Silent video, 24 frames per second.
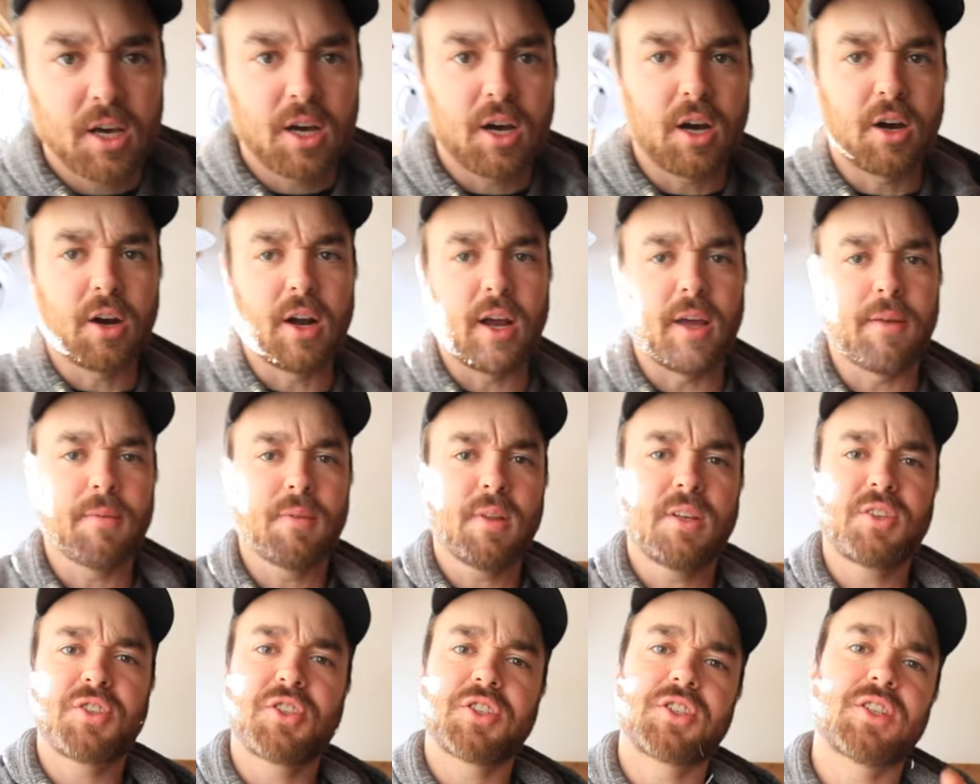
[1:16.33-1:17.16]
All right,
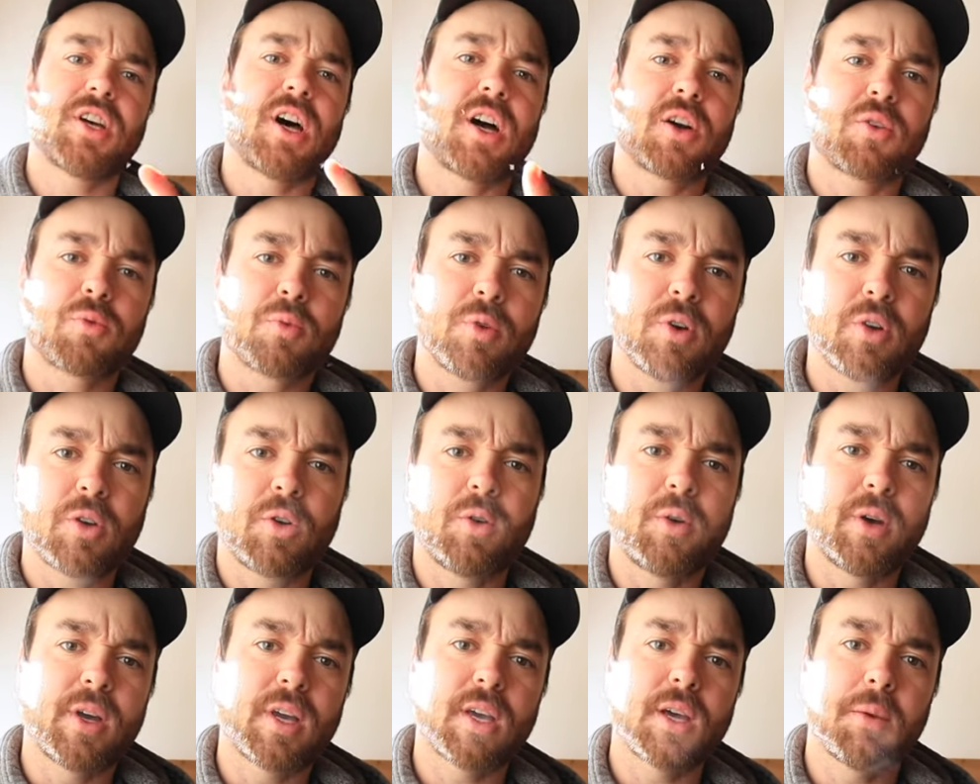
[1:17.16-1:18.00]
let's just talk real
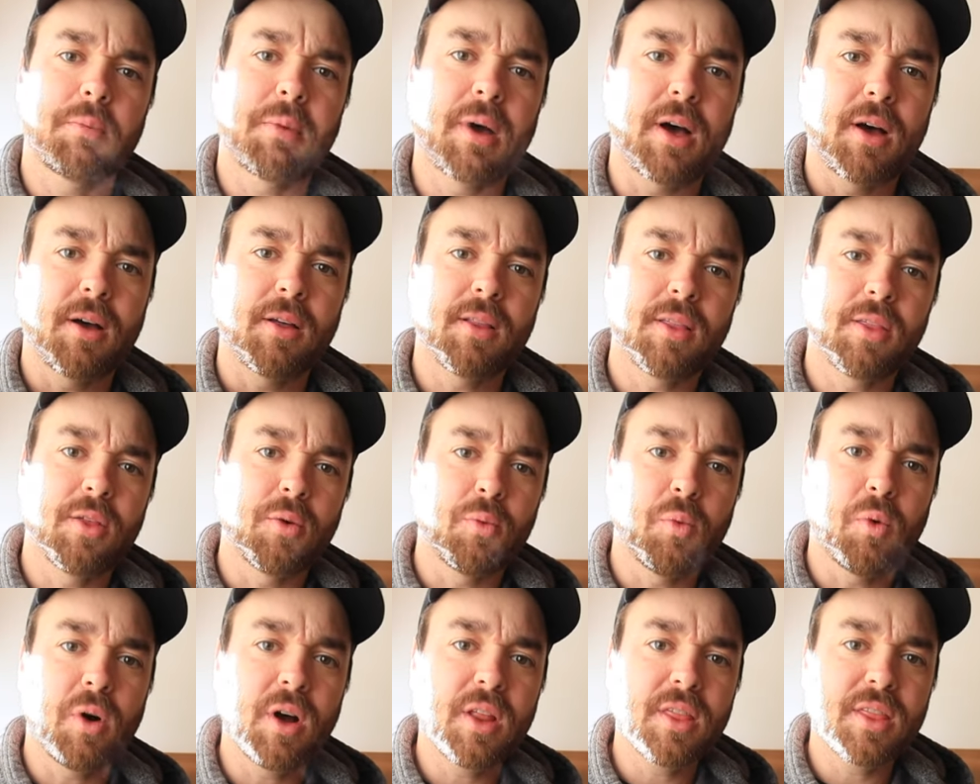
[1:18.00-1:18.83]
quick about the
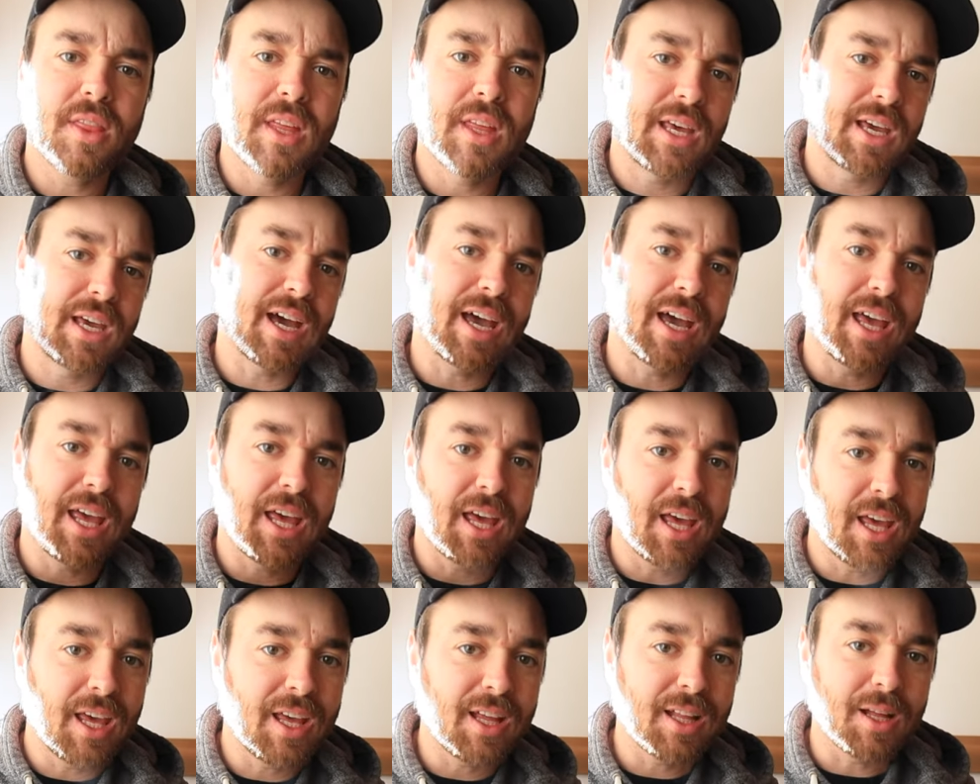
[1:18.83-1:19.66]
one thing I
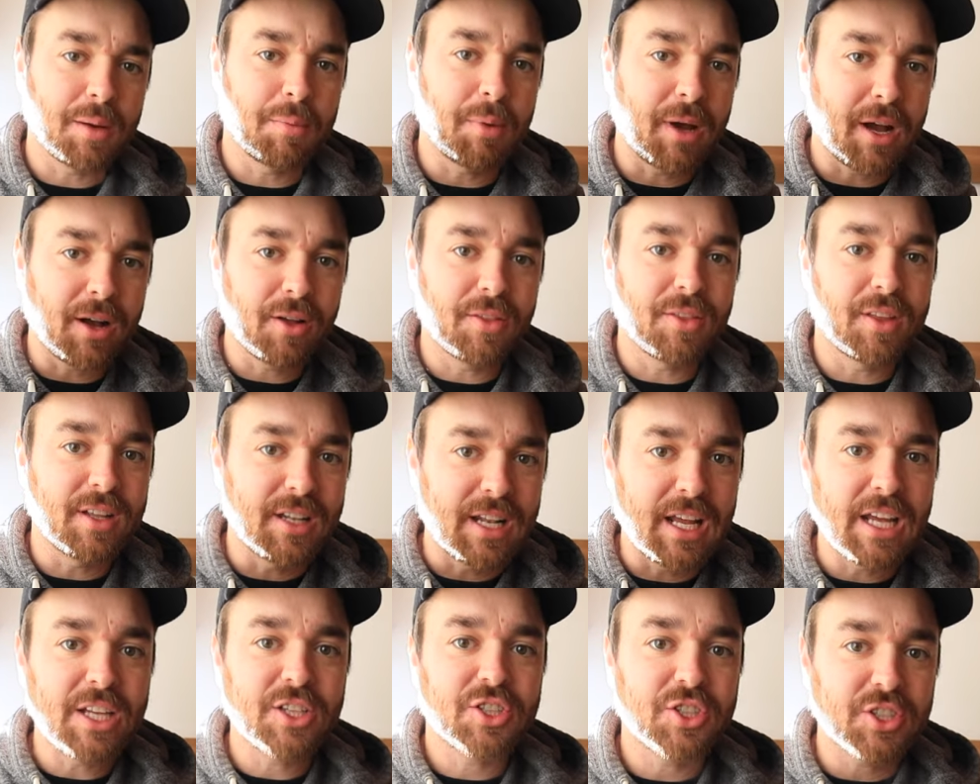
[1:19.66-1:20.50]
hate about the
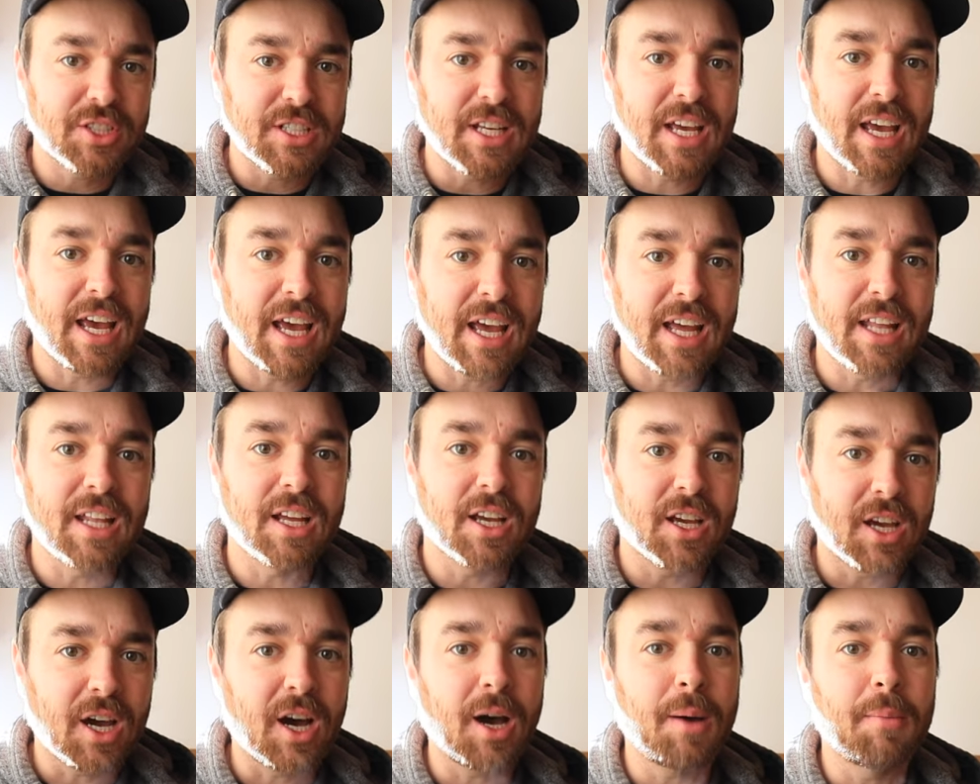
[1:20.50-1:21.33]
Nature's Head
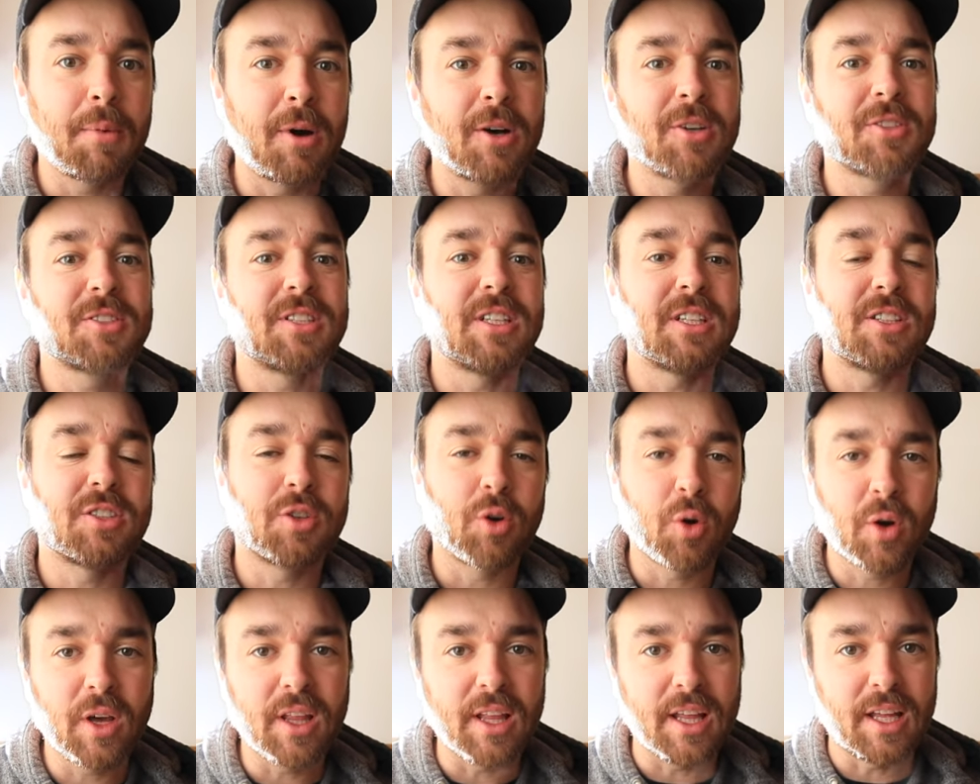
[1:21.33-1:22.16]
composting
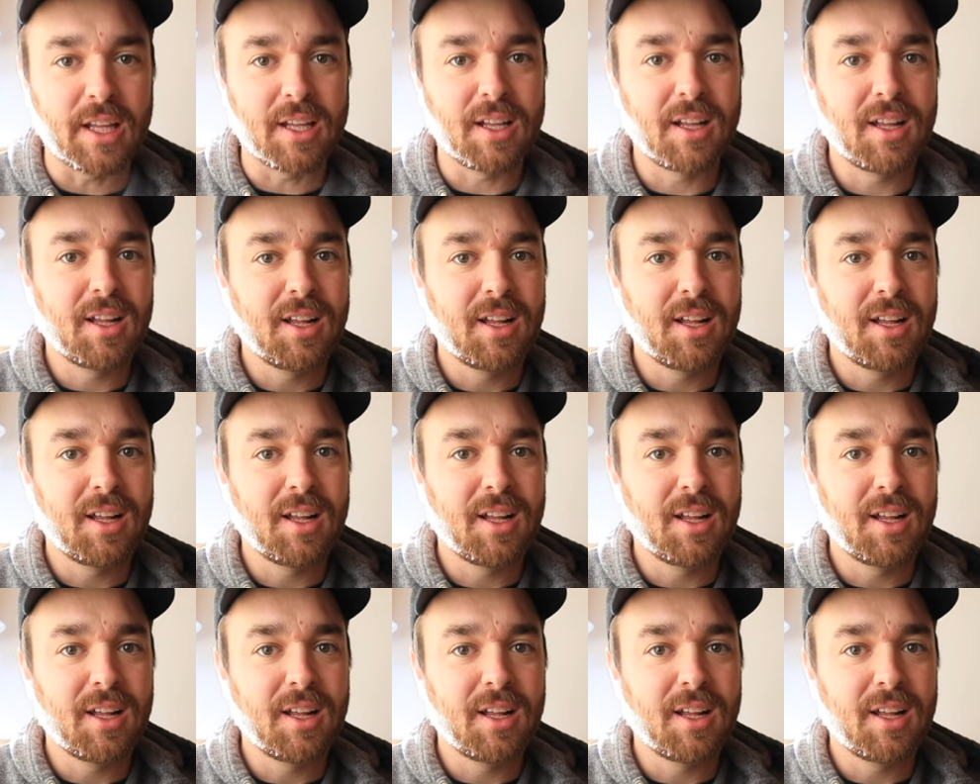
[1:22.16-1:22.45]
toilet.